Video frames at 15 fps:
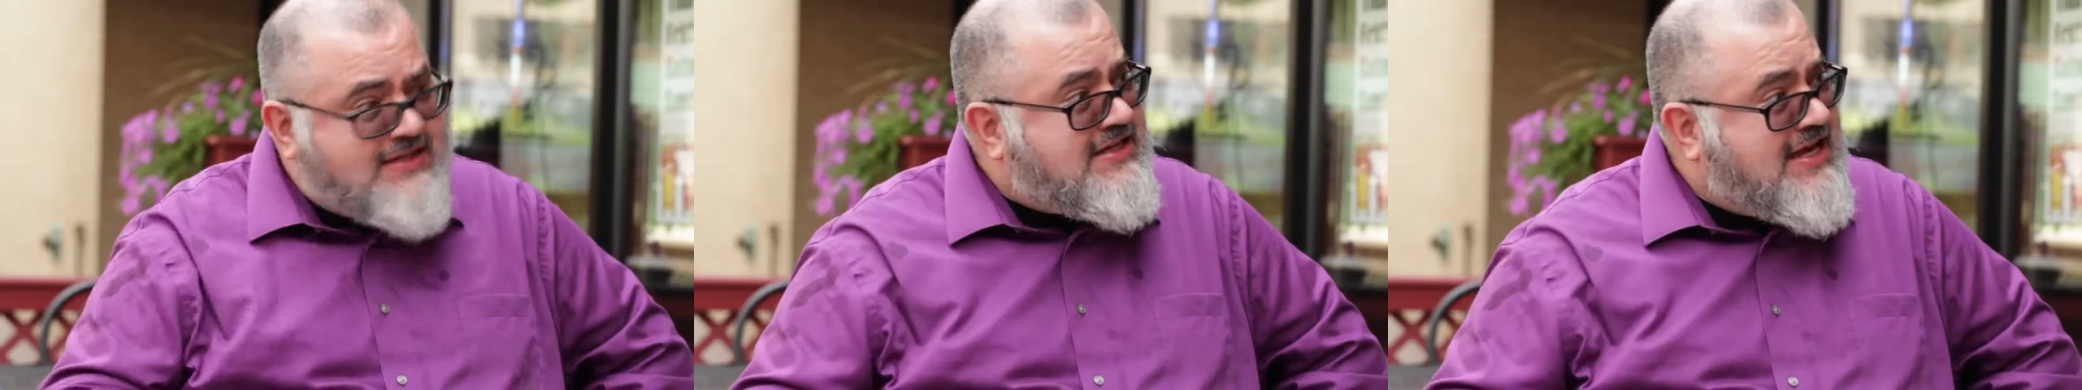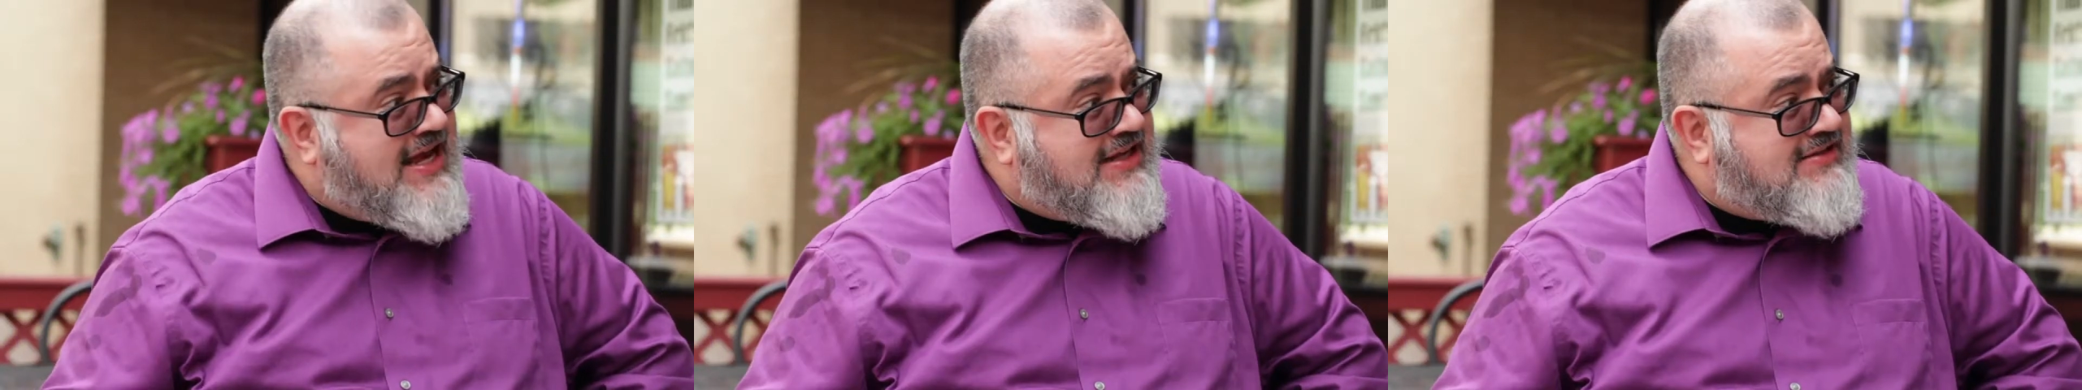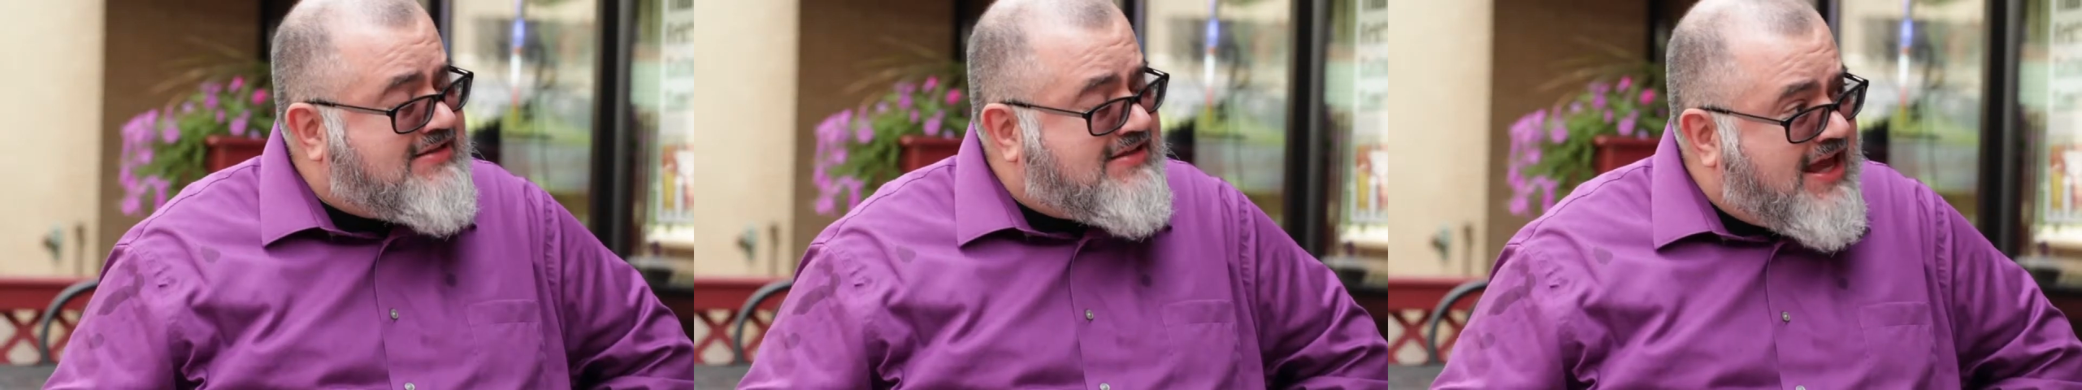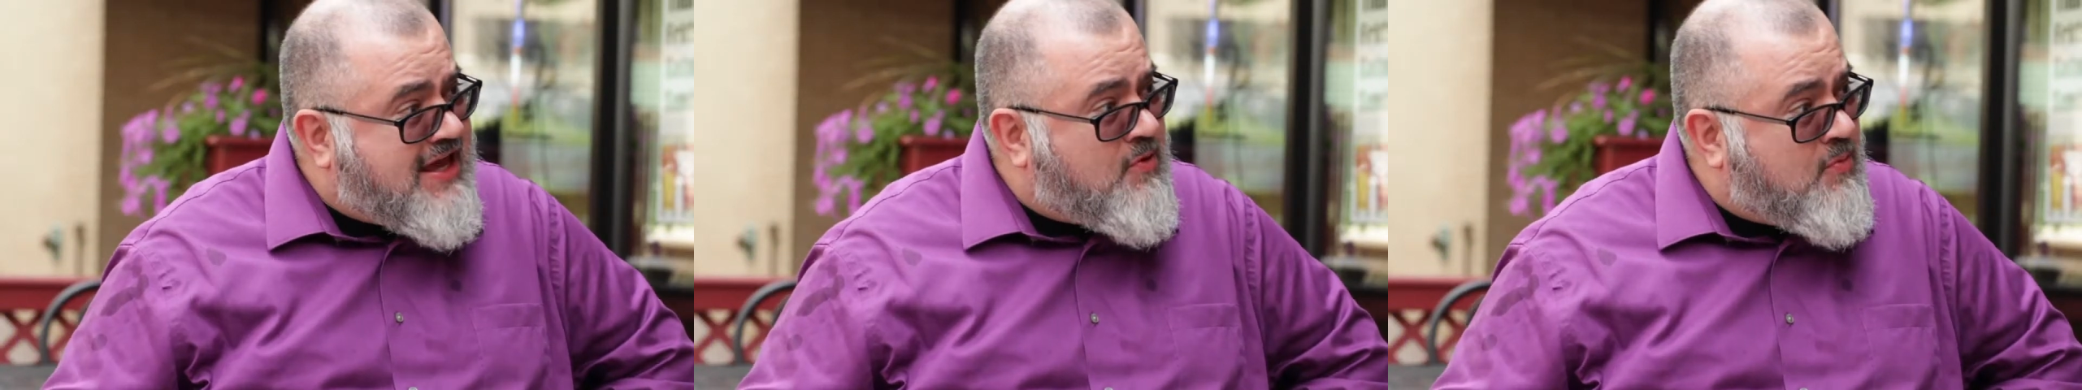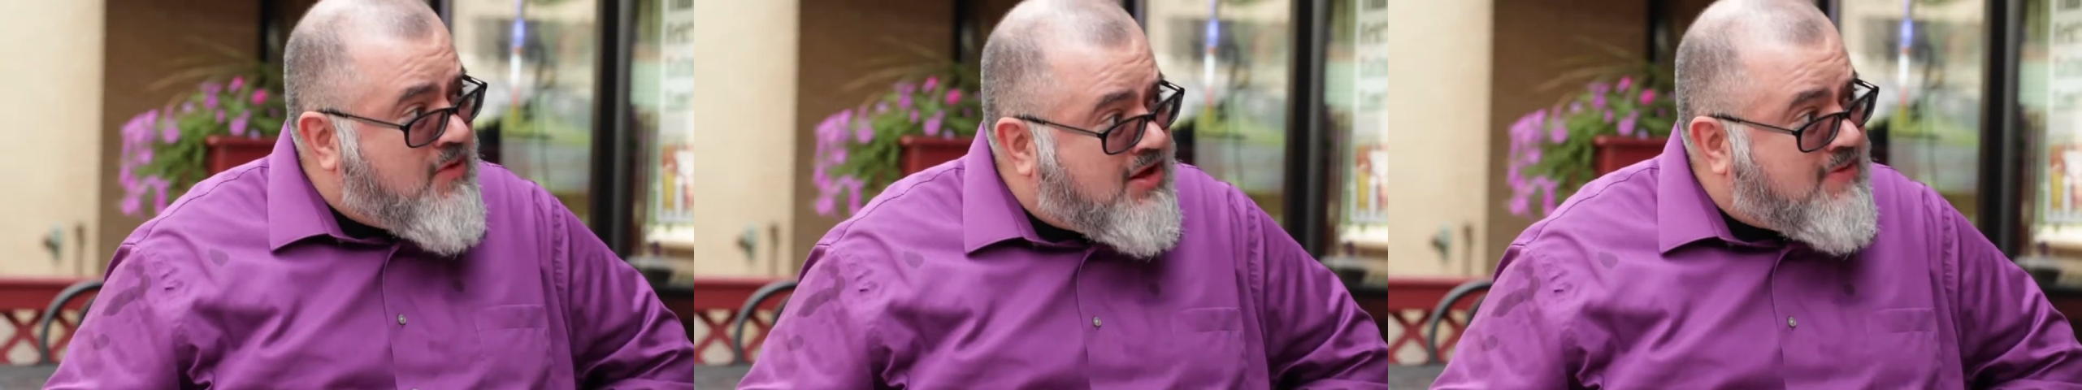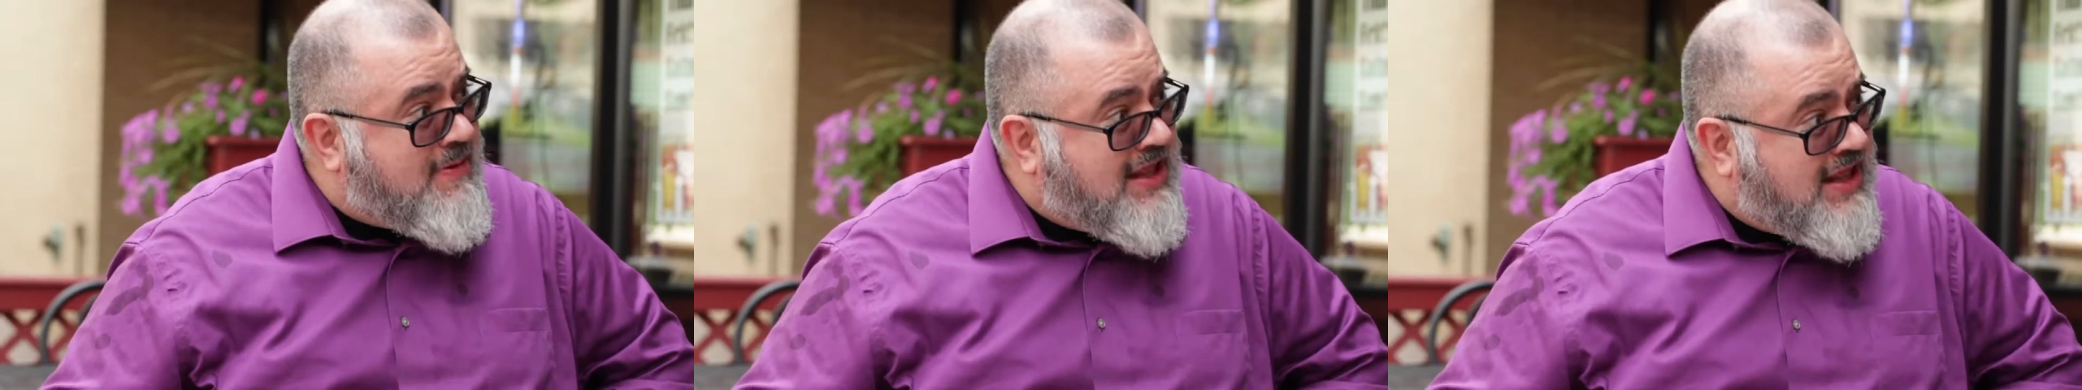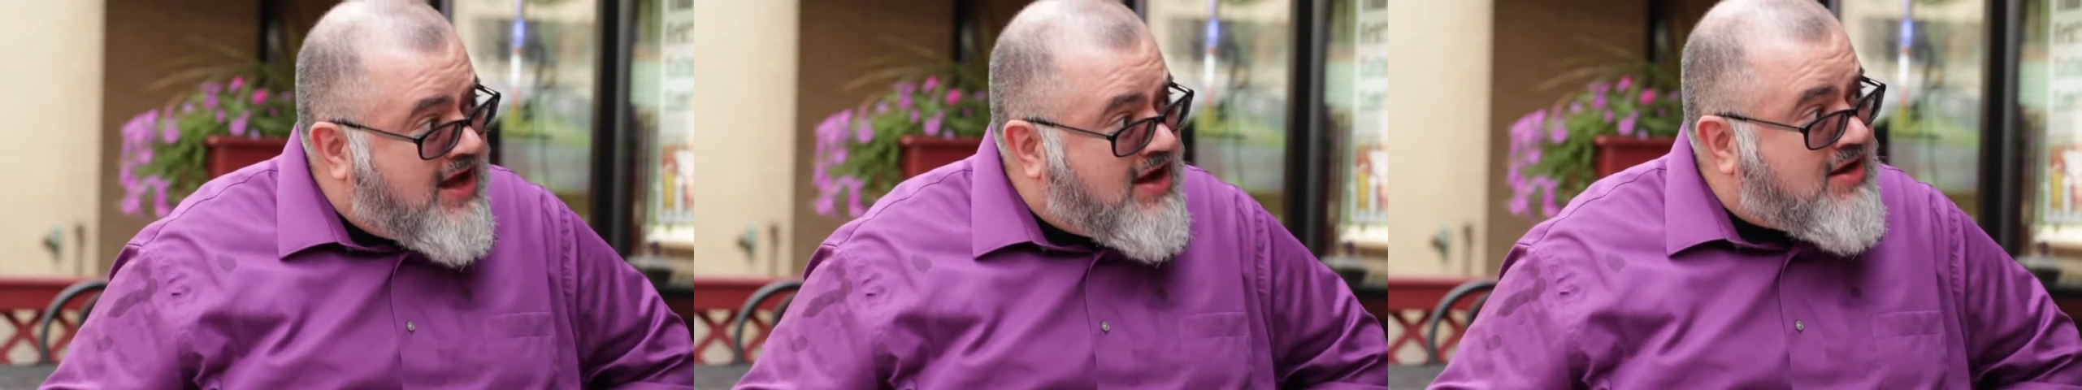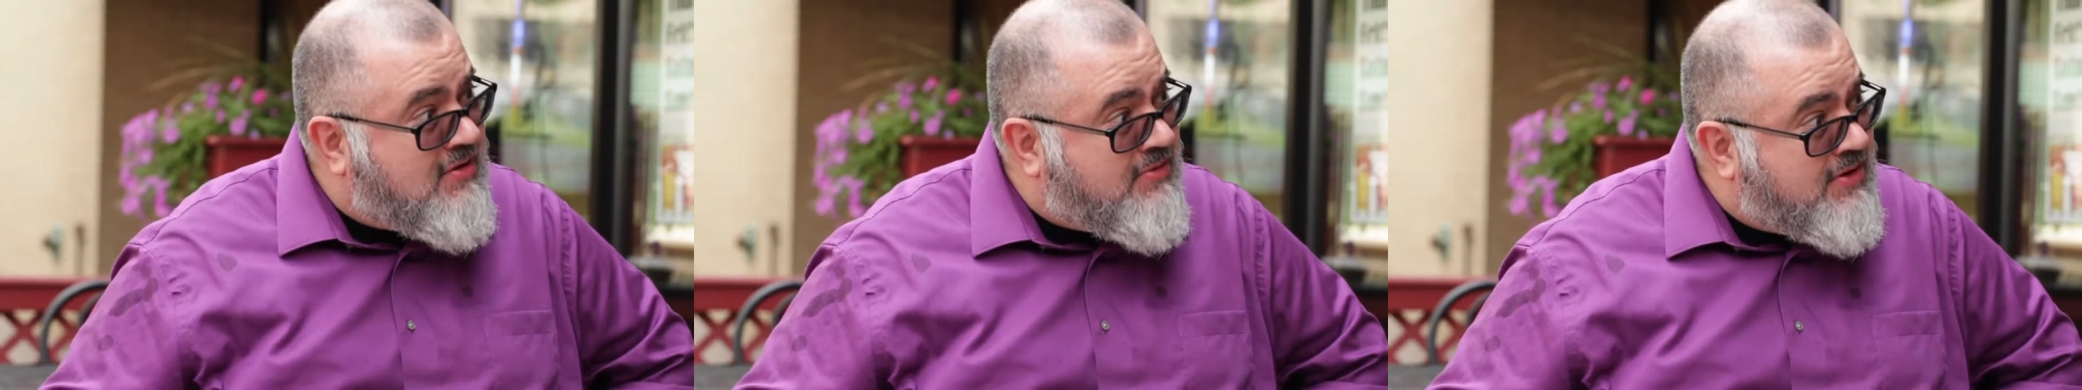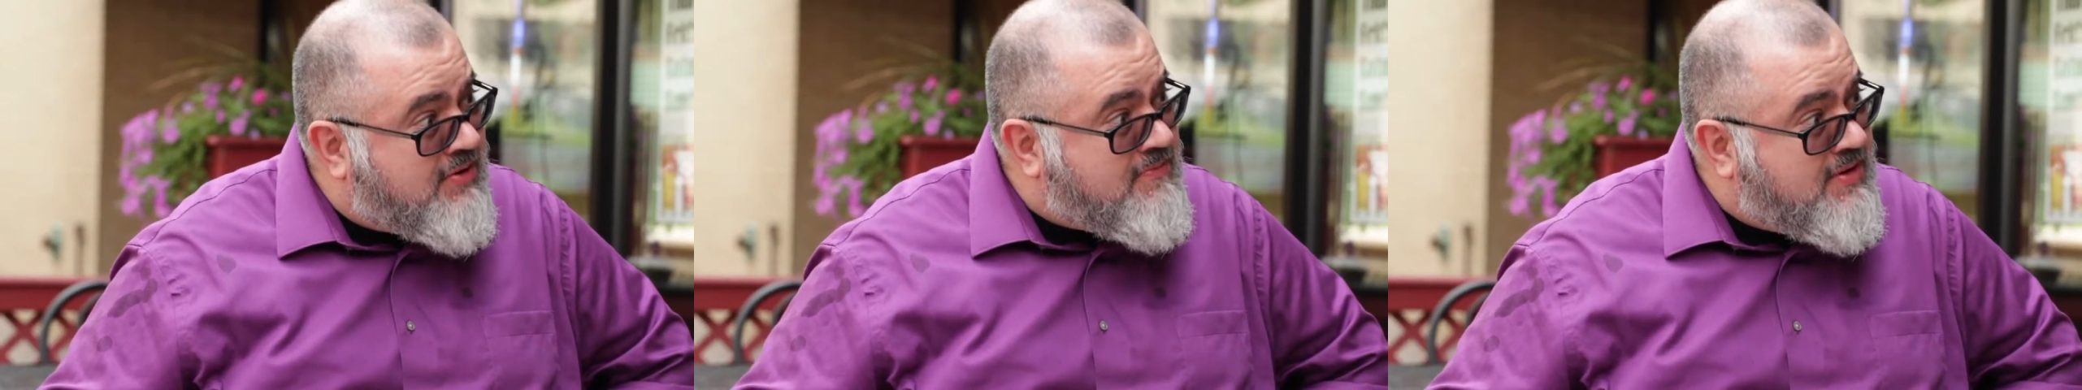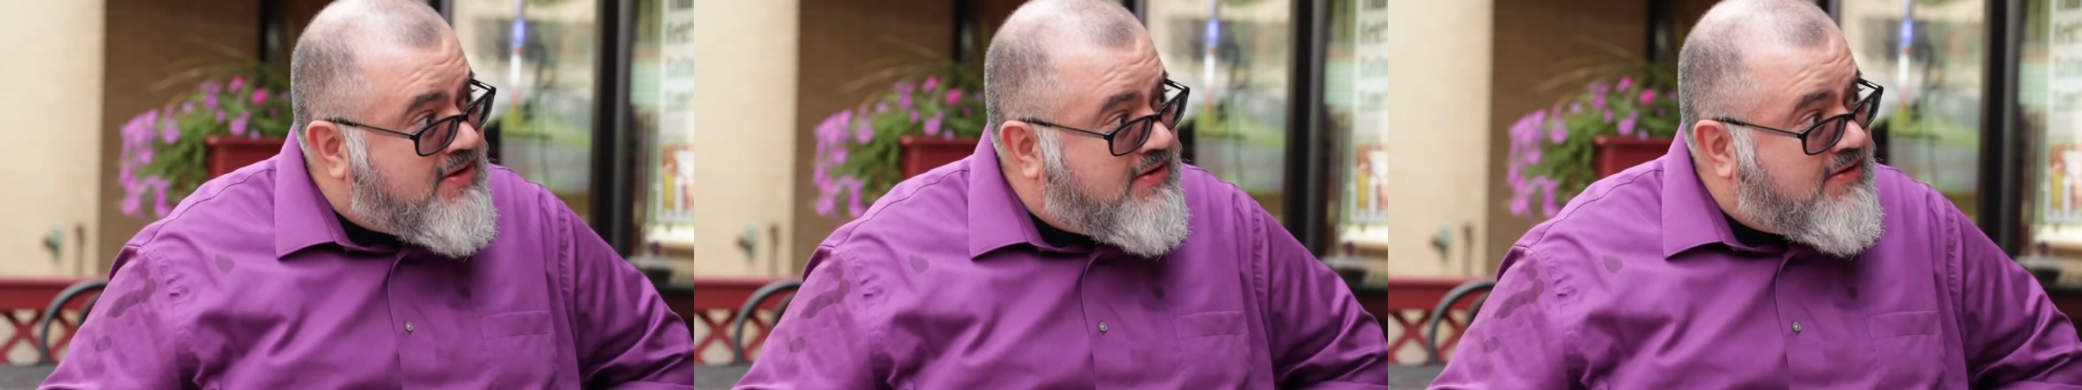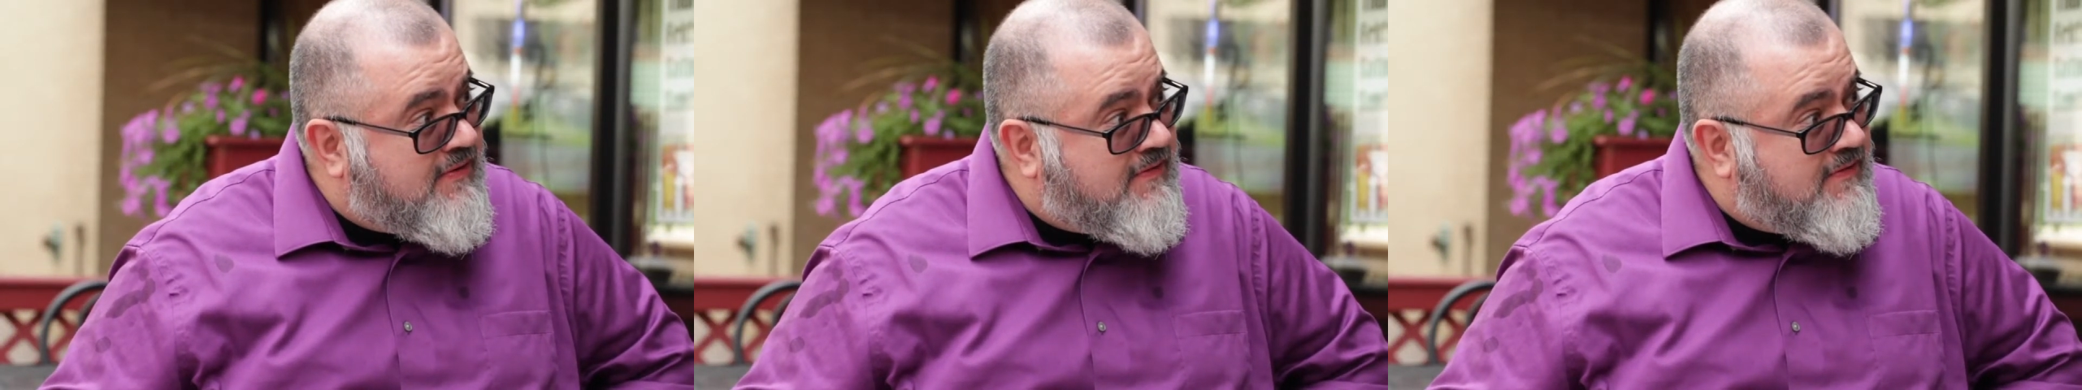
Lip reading: that tastes like a rugby locker room?